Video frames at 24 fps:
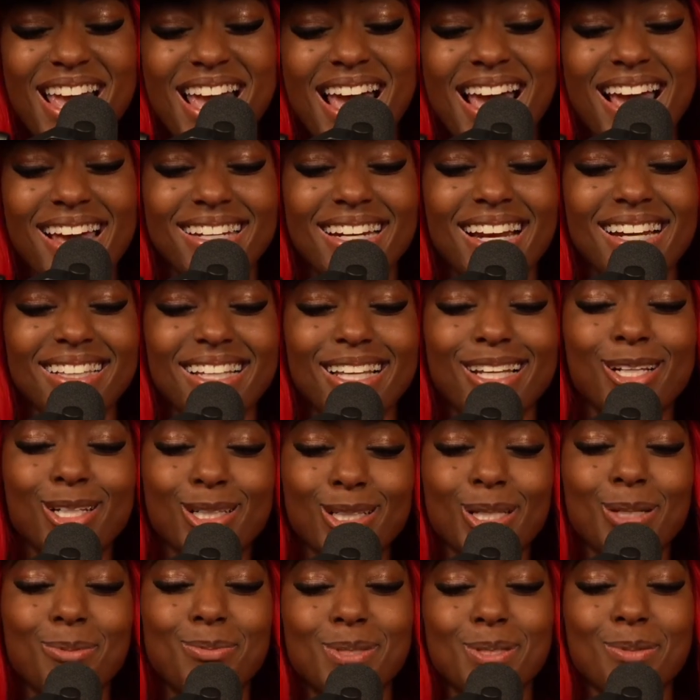and I like
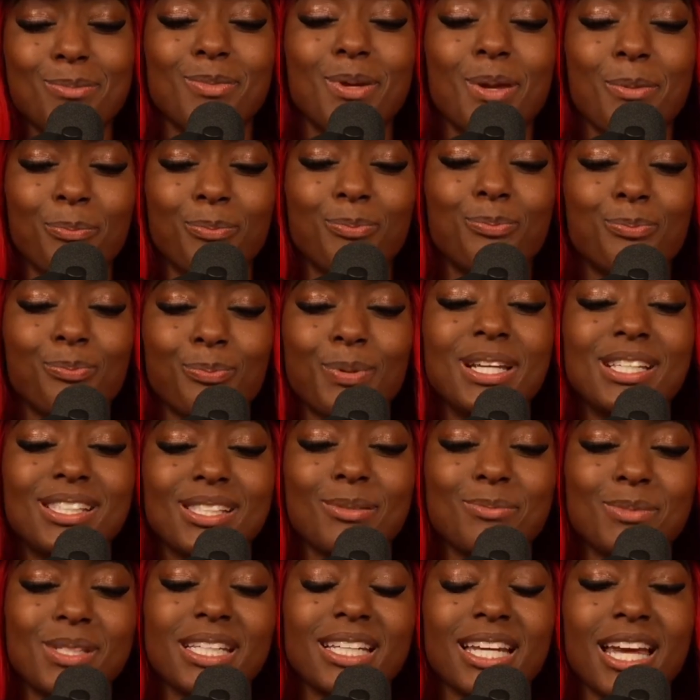clipped them and pieced
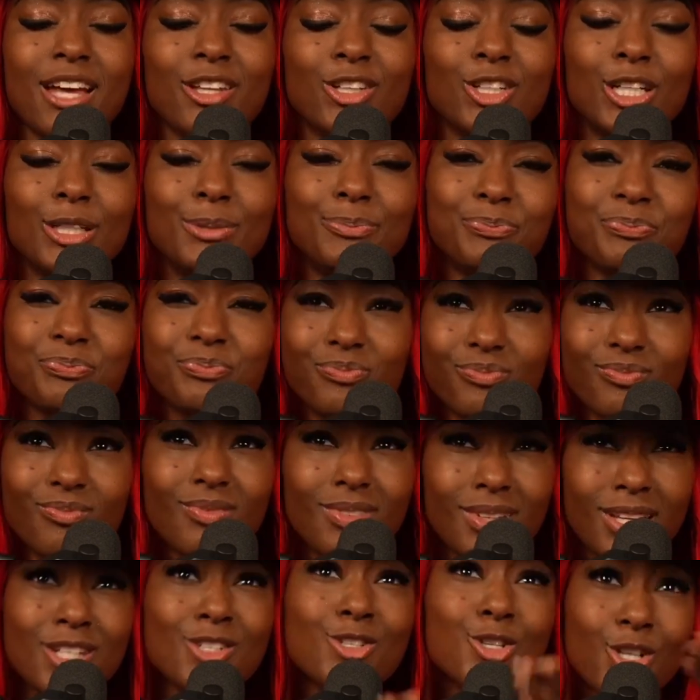them together,
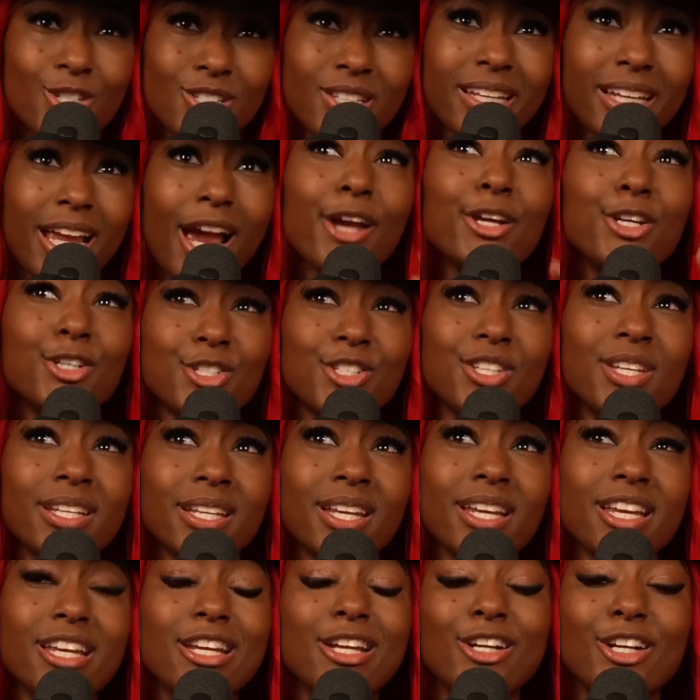just like how you're seeing
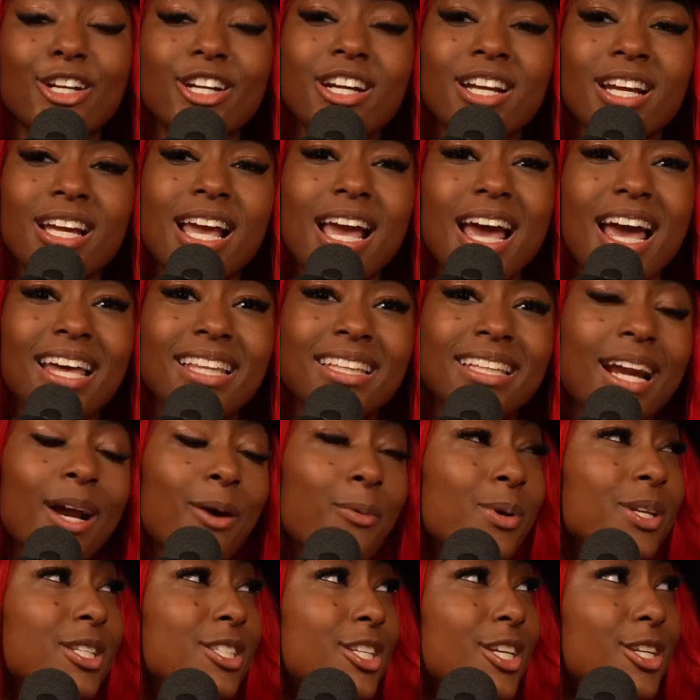it here. And then I
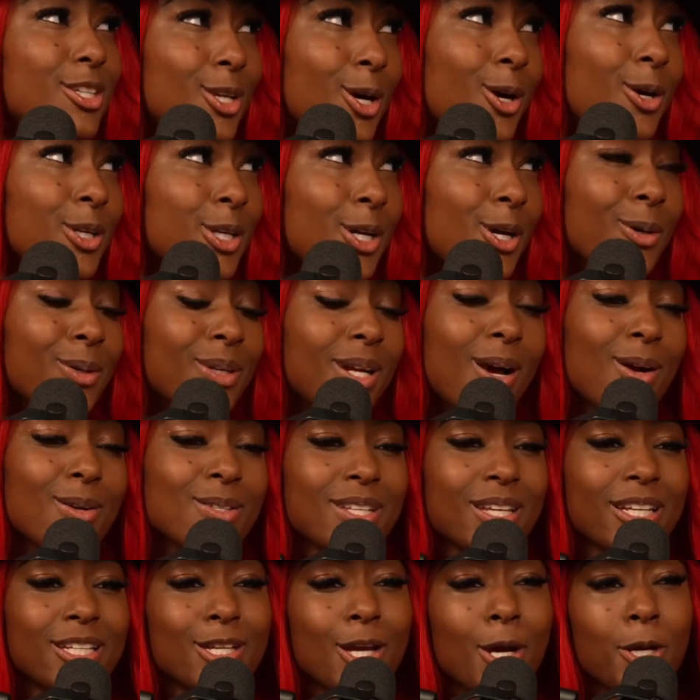went to Yo-Yo and I was
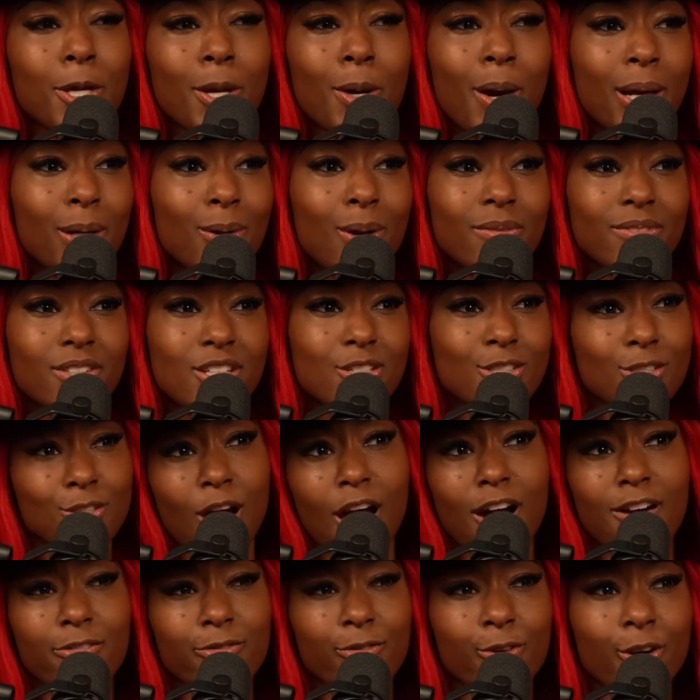like, Yo-Yo, I don't have the
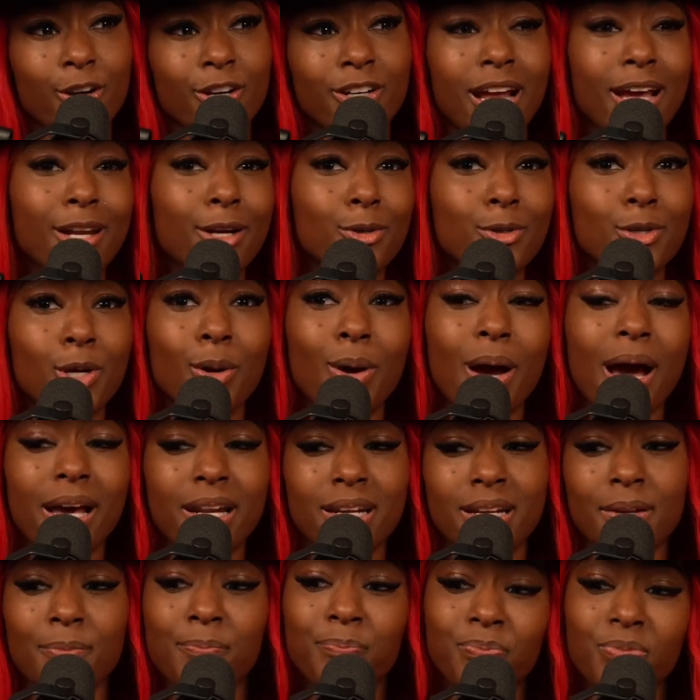software and I don't know how
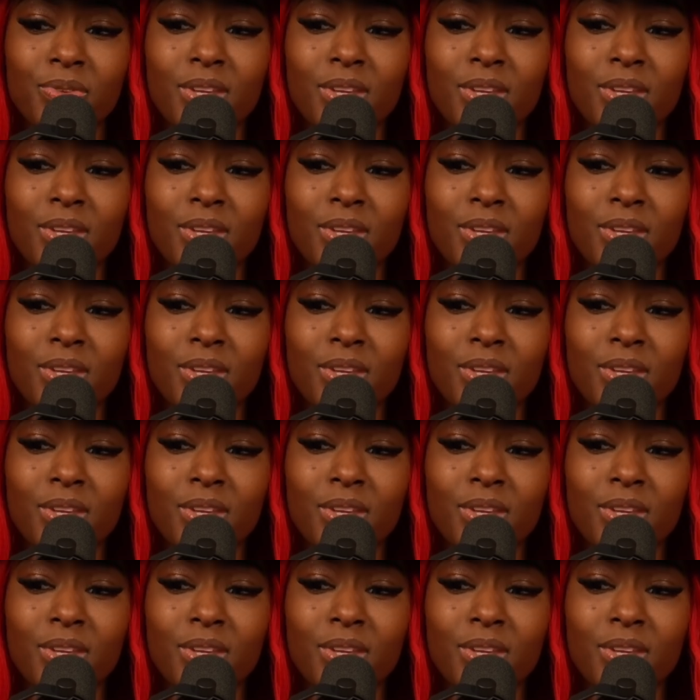to